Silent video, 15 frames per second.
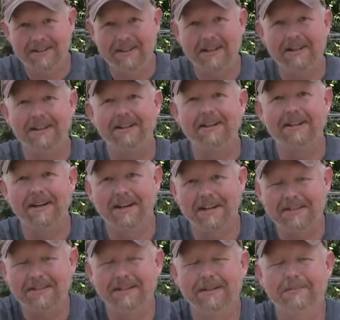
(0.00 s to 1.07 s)
cleaning the
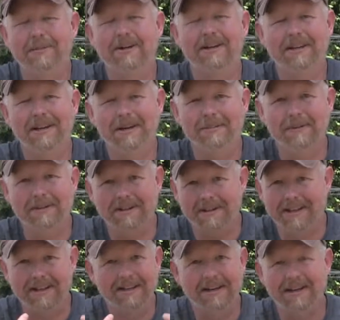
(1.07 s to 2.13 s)
dust and the muck up, and
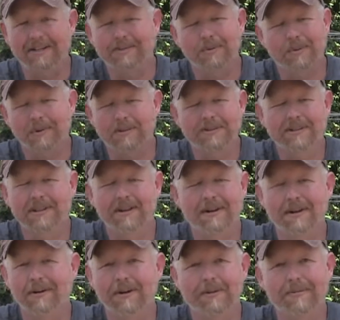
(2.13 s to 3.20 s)
got squirrel scent
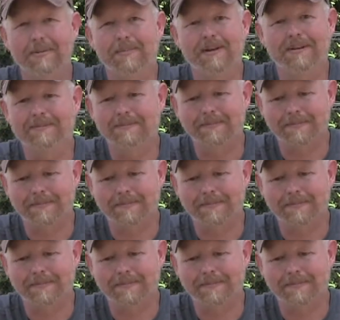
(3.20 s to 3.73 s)
all over me.